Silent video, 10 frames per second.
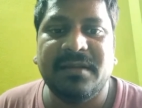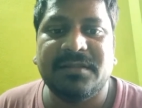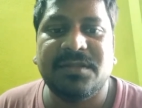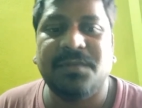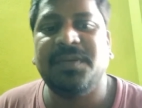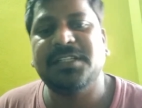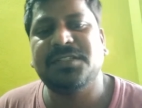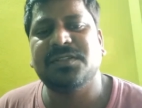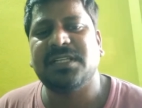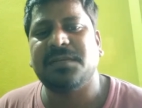So please
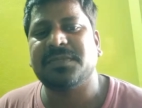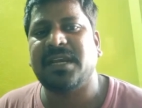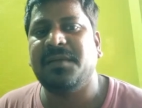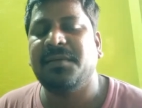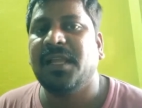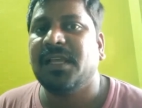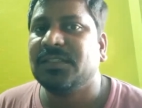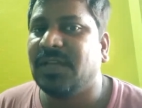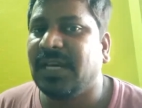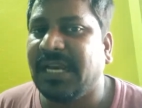do subscribe.
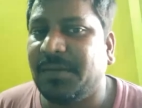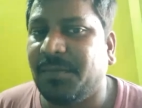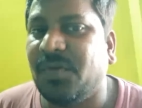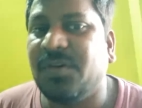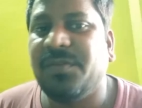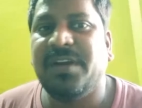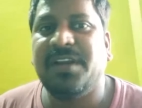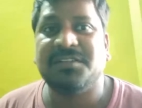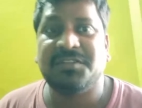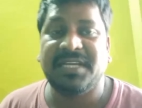So you'll get more
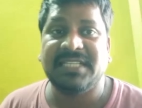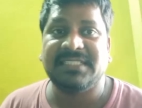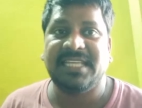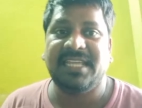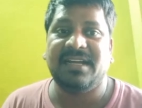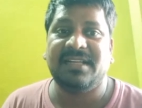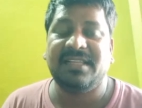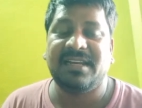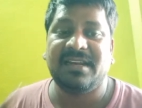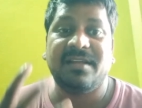videos. You can see,
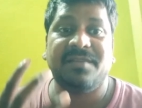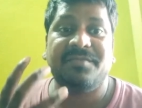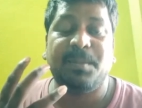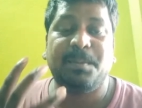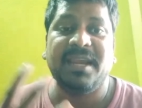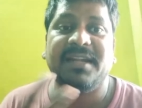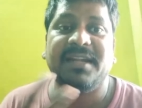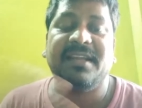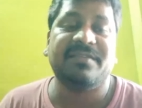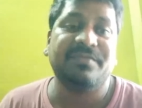there are
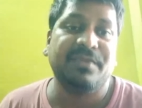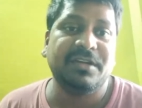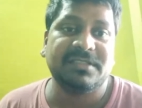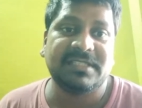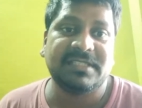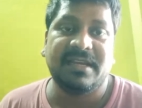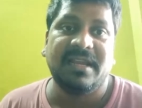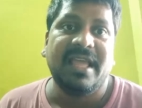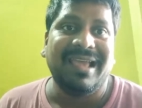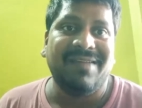plenty of videos
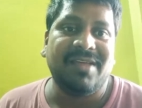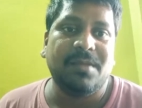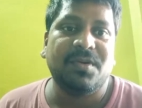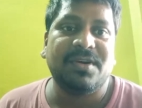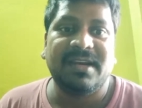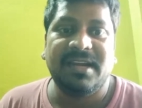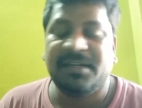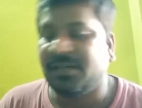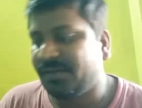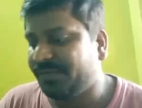available
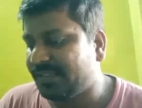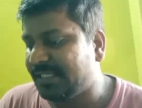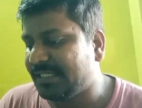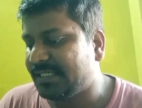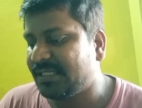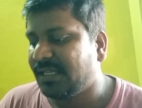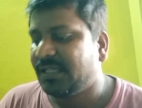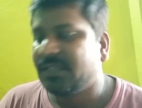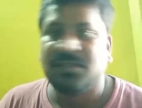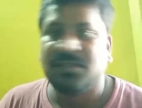related to physics.
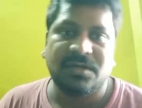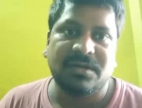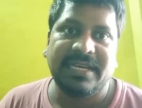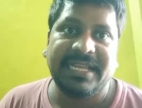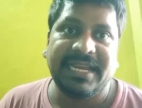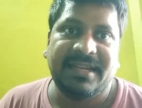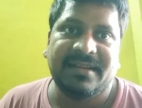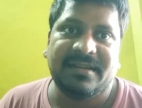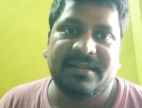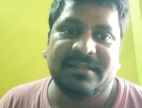So you'll get
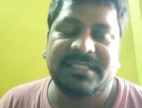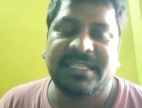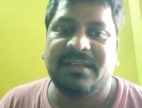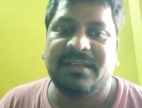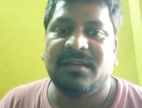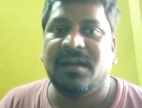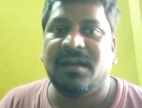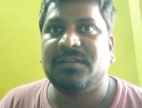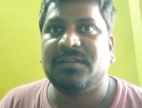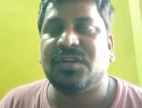
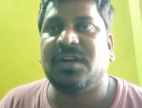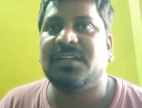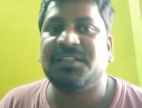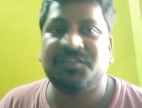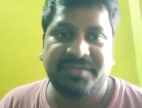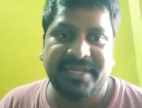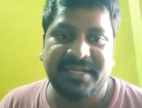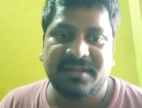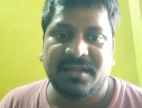short and sweet.